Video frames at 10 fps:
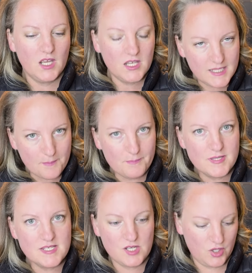yep,
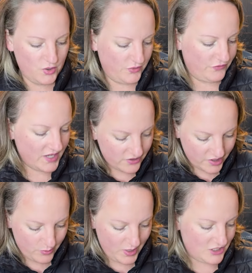so
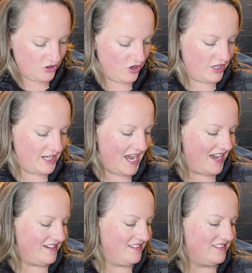fingering weight yarn,
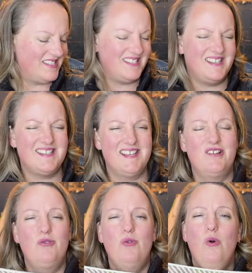and this is a
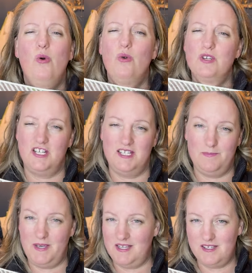gorgeous
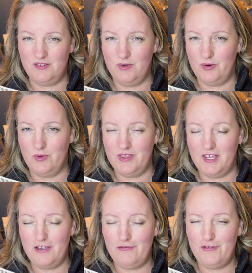base to work with.
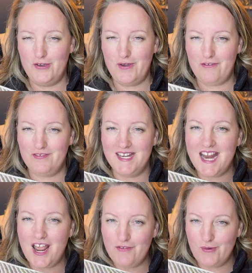If you have
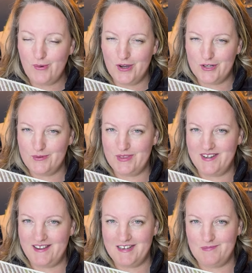never worked with a
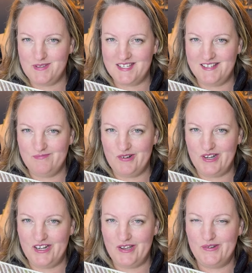90%
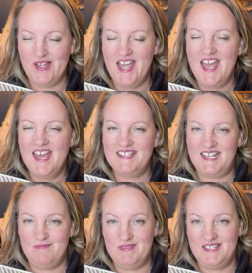merino,
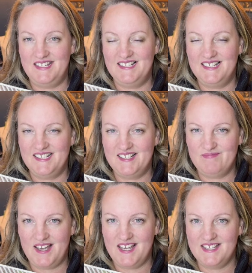10% linen
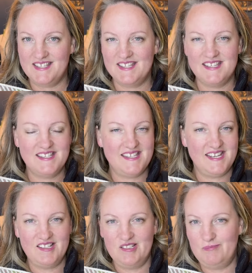base,
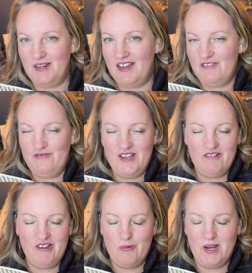single ply
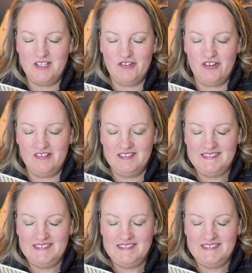fingering weight yarn,